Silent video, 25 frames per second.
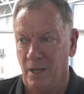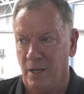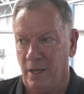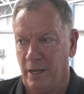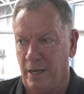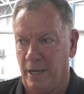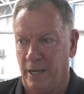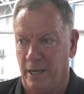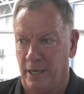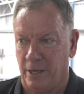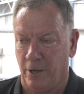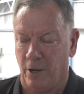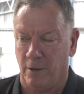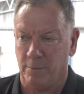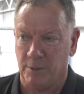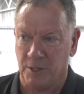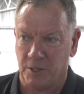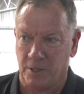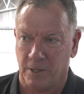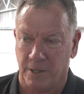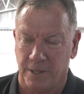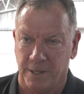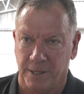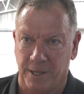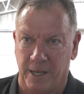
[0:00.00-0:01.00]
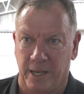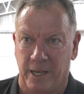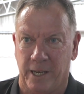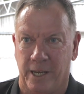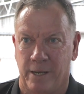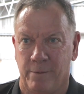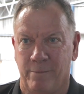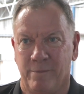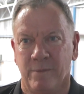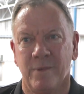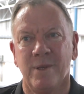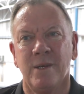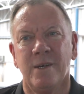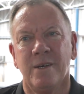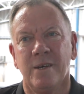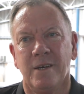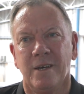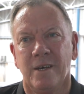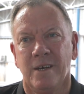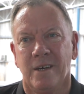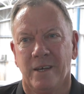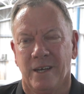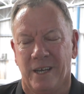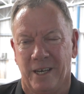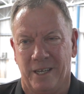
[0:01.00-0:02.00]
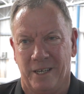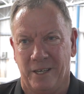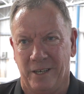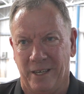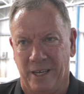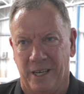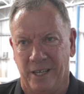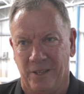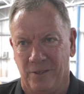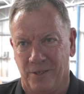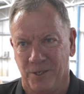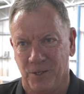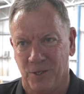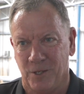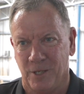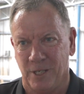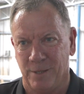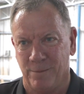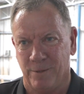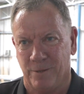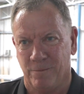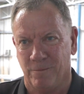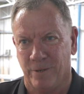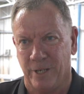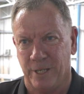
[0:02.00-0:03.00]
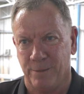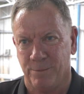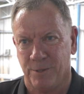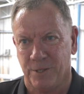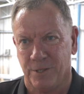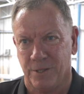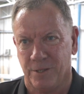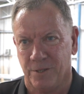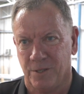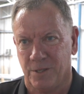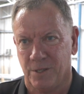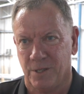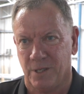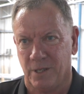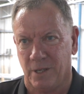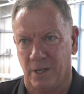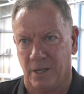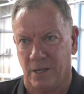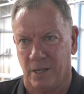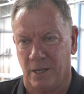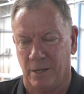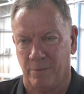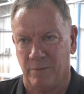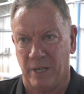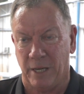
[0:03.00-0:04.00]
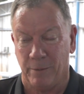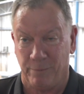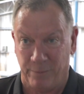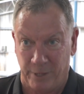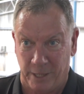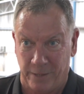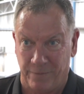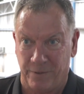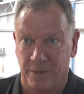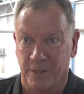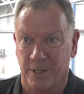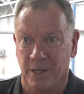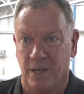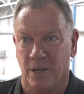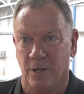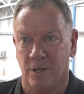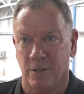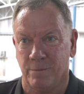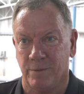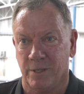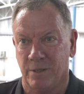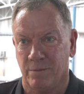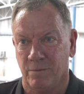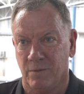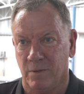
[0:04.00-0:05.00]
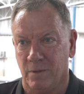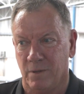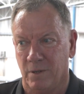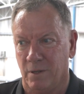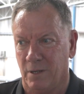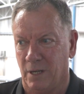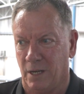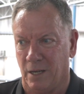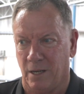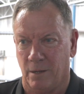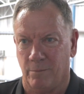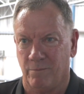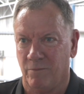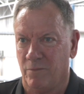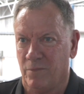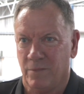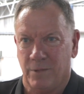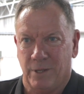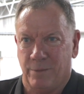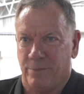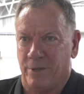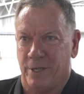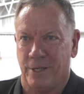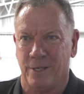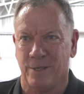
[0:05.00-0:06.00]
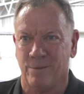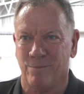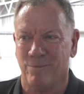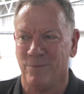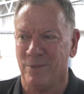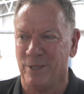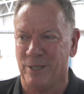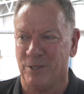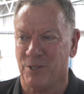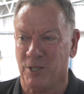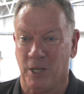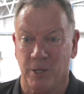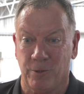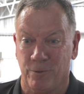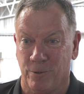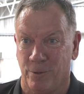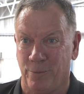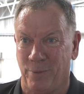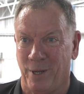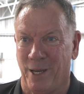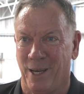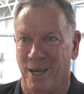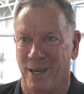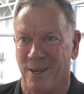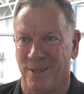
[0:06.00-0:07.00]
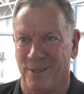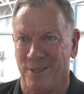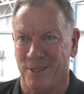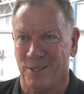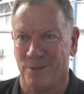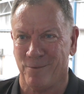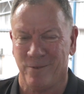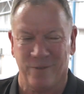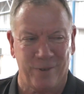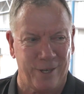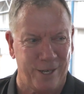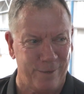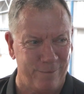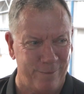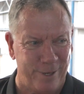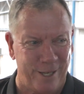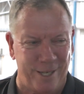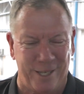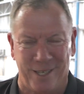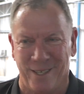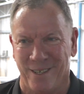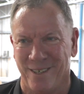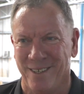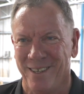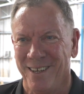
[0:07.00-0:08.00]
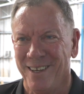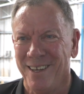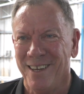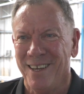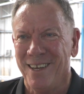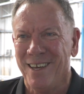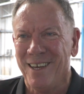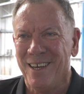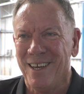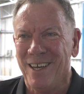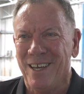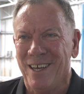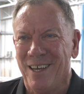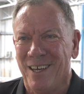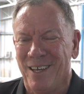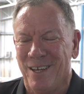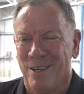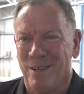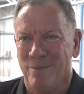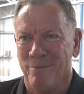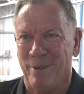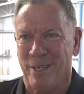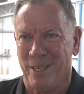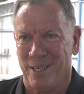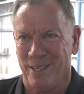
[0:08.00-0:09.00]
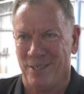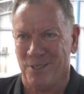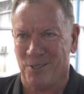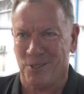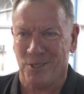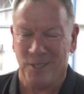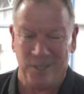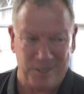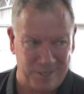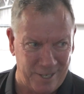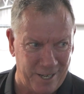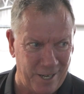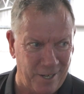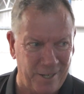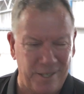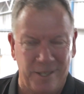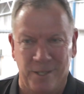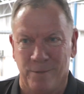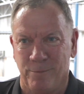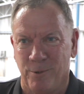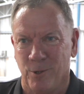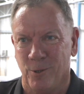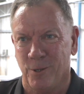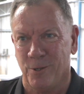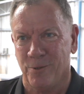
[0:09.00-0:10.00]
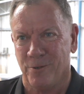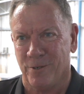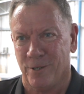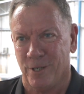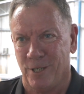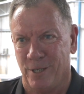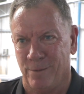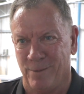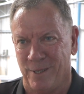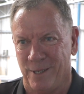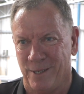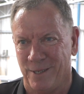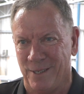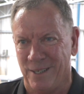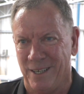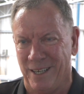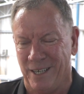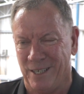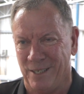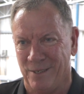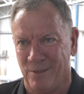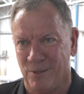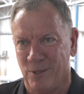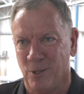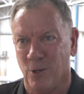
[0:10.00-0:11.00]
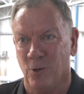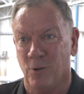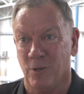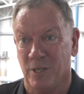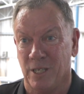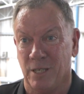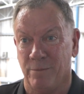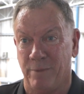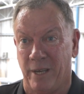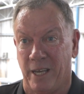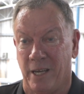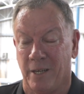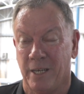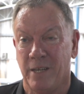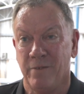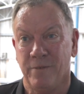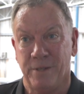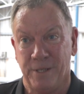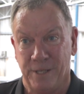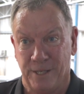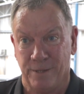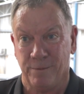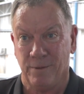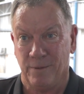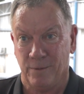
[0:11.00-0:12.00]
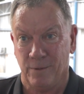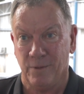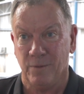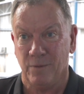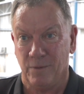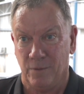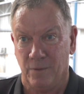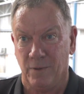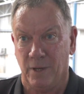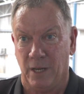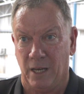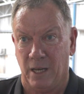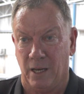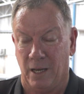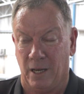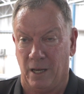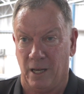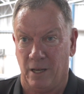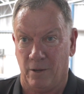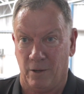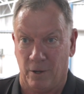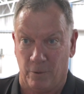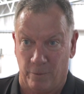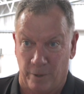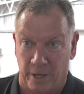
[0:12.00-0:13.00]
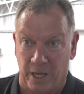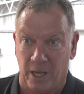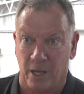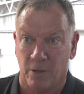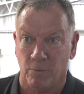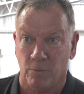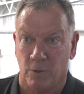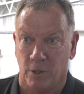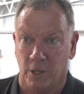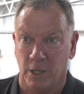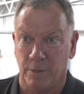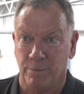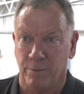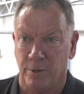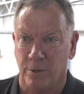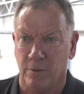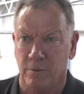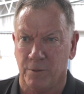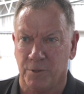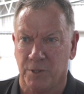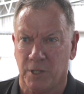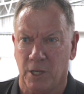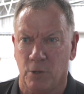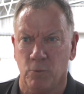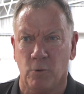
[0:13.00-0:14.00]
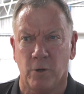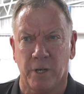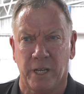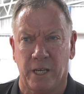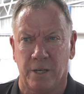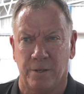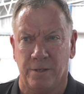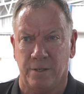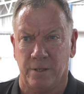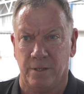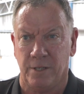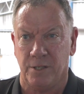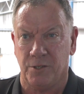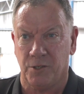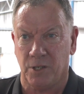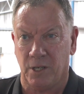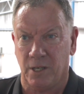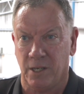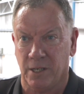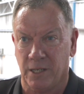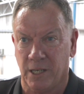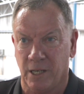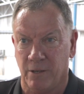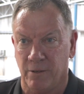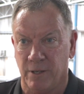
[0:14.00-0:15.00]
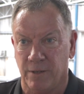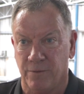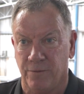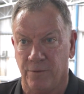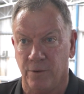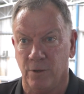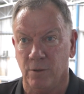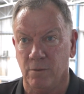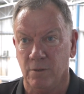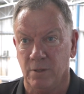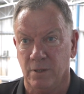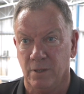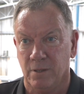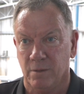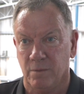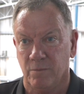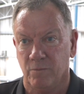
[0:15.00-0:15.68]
and obviously Cam and the team at Webster's and Bev and Coleman have been an integral part of this. We've had many a sit down in the boardroom and talking about everything around work, but also what our needs are going forward.